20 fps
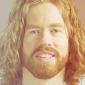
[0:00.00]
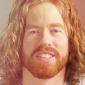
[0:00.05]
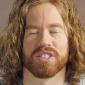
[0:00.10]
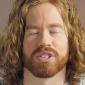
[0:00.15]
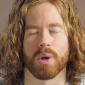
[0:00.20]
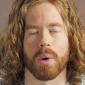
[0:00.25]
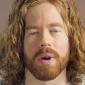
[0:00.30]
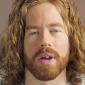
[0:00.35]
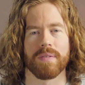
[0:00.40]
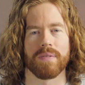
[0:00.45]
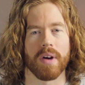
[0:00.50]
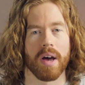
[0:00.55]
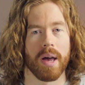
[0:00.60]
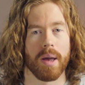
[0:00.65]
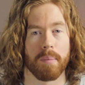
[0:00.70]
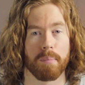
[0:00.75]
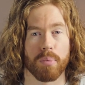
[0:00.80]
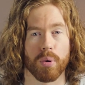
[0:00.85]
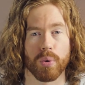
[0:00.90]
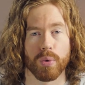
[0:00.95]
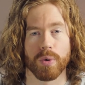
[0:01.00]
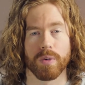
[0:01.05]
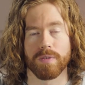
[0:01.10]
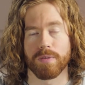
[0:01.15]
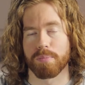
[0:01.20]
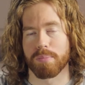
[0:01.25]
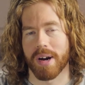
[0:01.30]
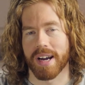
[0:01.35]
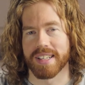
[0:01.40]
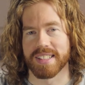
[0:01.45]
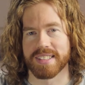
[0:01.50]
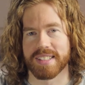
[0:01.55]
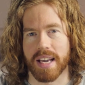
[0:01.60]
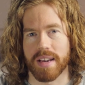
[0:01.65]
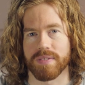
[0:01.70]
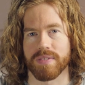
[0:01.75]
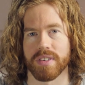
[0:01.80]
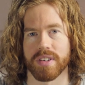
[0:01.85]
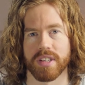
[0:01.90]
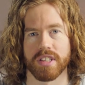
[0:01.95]
So if a proof by
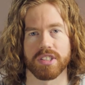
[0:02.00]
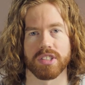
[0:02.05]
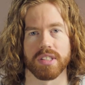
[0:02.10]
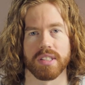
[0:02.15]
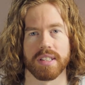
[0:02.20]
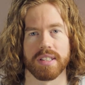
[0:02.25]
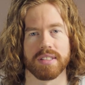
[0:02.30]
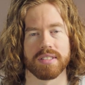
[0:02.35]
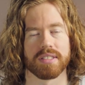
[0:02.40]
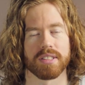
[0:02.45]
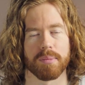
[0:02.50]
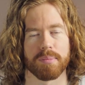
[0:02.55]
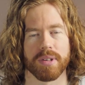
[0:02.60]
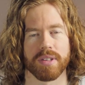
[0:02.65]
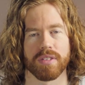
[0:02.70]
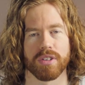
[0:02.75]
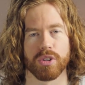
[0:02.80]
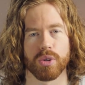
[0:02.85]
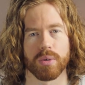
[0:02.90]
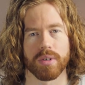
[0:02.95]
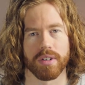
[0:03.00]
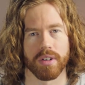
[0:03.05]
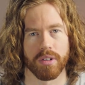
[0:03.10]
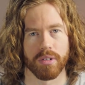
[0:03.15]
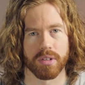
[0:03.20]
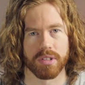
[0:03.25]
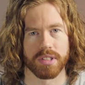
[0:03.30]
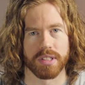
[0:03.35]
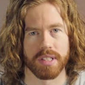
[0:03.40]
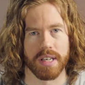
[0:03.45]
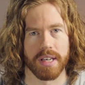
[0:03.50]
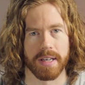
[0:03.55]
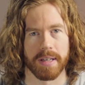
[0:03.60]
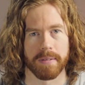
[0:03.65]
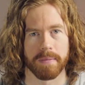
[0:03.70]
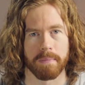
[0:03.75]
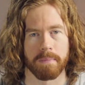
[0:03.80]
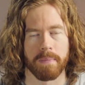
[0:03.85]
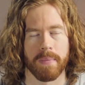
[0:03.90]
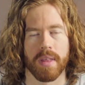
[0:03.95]
definition is something that you can
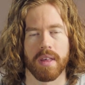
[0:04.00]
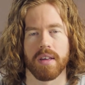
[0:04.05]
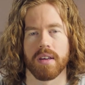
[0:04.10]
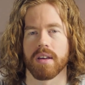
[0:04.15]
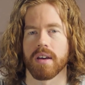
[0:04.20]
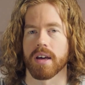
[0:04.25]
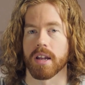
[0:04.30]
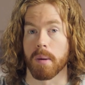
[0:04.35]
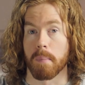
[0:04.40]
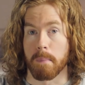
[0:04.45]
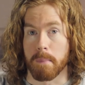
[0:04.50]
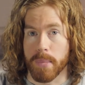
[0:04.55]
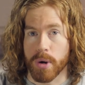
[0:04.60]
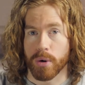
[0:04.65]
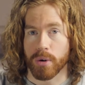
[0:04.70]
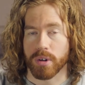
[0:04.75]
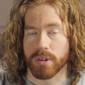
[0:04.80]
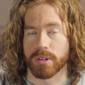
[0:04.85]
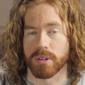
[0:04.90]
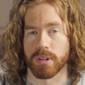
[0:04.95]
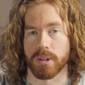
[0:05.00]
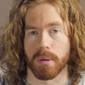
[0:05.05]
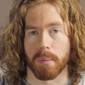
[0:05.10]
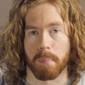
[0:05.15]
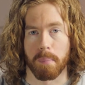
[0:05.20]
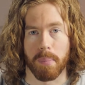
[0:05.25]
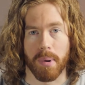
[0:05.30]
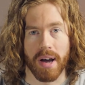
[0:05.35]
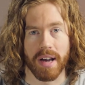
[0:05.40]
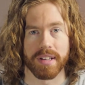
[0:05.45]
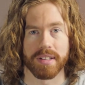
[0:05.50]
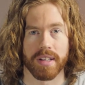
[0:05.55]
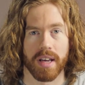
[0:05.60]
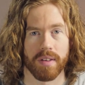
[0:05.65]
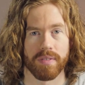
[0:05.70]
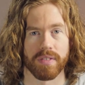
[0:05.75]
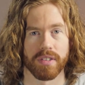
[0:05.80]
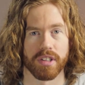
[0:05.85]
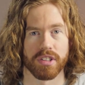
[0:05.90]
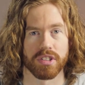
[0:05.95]
understand, and a miracle by
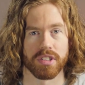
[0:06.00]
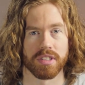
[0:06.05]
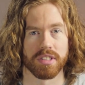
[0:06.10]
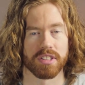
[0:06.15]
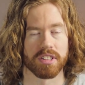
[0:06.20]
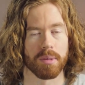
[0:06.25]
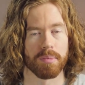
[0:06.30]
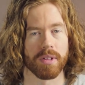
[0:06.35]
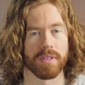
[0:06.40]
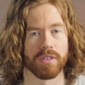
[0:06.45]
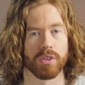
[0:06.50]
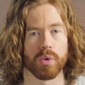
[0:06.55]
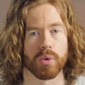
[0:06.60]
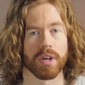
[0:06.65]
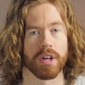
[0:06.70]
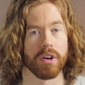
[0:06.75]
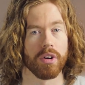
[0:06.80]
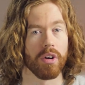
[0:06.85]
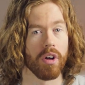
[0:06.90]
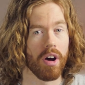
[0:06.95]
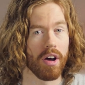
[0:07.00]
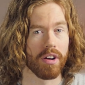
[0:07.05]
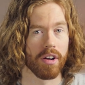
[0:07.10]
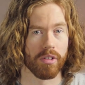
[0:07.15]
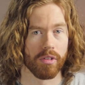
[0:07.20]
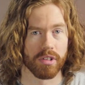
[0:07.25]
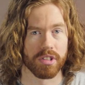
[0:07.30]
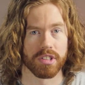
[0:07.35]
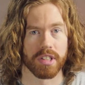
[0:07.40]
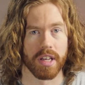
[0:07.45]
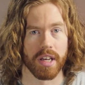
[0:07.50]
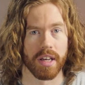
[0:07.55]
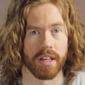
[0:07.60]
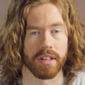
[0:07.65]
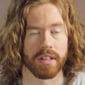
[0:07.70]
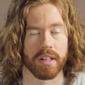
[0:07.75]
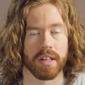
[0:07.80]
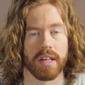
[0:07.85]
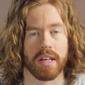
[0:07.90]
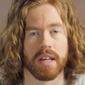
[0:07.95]
definition is something that you cannot
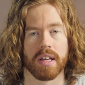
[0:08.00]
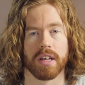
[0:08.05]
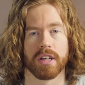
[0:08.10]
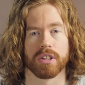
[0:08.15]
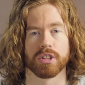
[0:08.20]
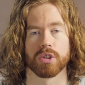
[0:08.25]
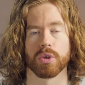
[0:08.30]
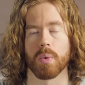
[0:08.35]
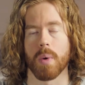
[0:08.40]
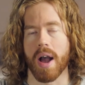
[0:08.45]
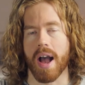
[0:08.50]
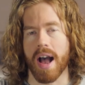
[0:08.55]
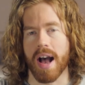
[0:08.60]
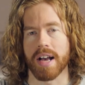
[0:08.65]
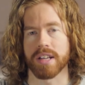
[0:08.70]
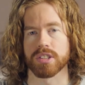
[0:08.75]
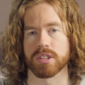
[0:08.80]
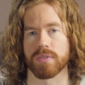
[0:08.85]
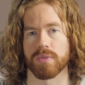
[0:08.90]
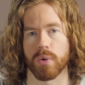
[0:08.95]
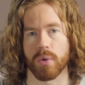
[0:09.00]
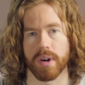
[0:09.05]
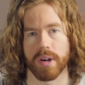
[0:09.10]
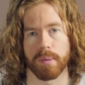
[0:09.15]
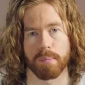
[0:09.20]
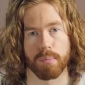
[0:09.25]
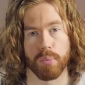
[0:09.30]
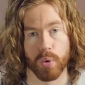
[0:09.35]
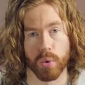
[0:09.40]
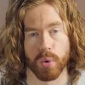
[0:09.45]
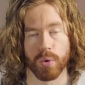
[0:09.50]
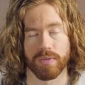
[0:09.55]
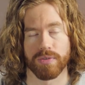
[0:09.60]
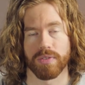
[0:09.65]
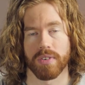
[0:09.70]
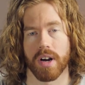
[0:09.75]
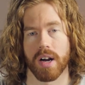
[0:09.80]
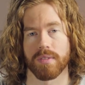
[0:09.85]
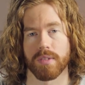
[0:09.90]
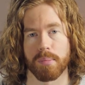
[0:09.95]
understand, to ask for
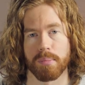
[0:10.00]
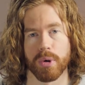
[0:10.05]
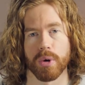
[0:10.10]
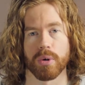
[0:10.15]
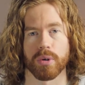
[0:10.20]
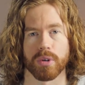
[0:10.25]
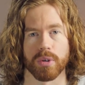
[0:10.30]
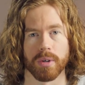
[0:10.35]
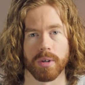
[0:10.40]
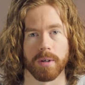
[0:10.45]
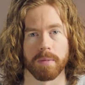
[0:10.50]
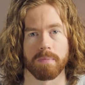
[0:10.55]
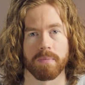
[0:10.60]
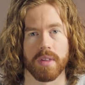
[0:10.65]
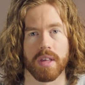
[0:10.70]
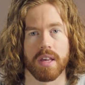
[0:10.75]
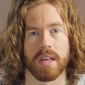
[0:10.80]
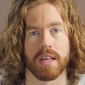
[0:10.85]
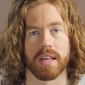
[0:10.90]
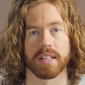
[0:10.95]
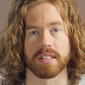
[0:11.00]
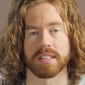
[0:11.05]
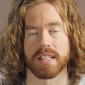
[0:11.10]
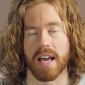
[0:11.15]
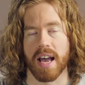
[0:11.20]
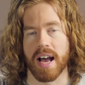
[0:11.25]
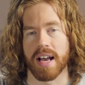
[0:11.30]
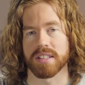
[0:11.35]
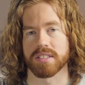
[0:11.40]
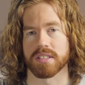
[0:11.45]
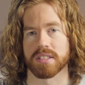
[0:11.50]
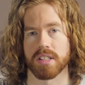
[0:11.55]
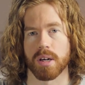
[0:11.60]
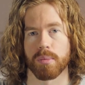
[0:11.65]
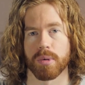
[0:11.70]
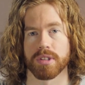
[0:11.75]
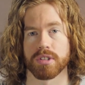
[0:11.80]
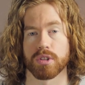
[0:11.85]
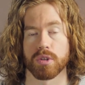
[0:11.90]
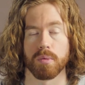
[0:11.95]
proof of a miracle is to ask
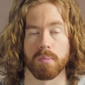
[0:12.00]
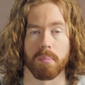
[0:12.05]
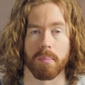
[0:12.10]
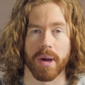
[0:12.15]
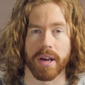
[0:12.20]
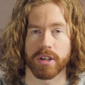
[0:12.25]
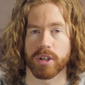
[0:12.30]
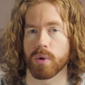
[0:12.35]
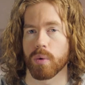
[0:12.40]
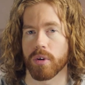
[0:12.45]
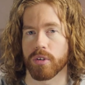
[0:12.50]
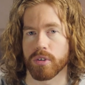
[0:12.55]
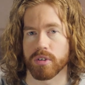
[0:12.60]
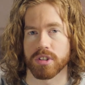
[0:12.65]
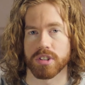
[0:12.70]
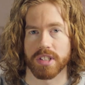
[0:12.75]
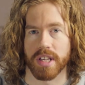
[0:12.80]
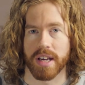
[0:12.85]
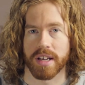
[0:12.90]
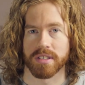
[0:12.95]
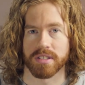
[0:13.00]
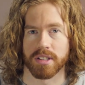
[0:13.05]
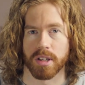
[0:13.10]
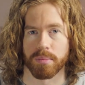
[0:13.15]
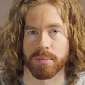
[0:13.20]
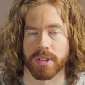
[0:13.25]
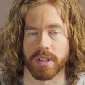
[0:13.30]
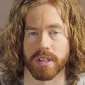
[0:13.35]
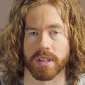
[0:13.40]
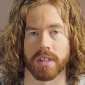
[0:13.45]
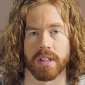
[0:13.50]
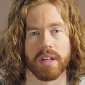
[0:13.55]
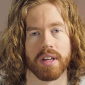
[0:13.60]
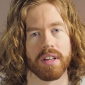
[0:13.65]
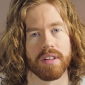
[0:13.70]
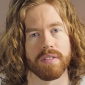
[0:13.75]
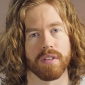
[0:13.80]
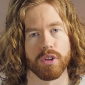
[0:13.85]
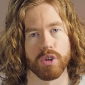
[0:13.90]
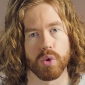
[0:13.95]
someone to make you understand something
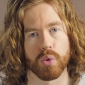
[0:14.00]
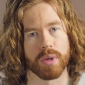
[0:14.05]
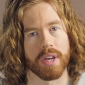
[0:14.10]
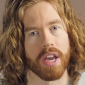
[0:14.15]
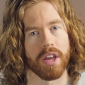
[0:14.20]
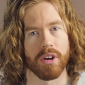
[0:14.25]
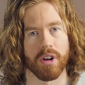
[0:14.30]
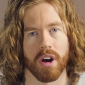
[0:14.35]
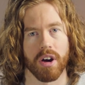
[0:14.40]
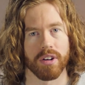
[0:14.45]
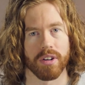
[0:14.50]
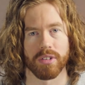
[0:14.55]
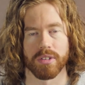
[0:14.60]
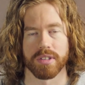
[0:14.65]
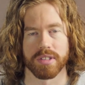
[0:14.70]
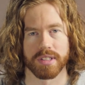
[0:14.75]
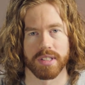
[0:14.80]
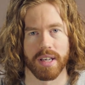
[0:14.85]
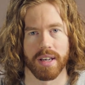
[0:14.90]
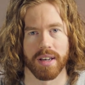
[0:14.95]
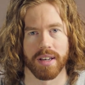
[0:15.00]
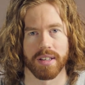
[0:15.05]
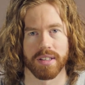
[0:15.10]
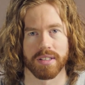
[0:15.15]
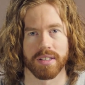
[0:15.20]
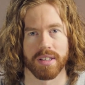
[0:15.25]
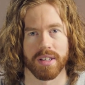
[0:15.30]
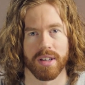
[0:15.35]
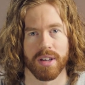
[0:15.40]
that you cannot understand,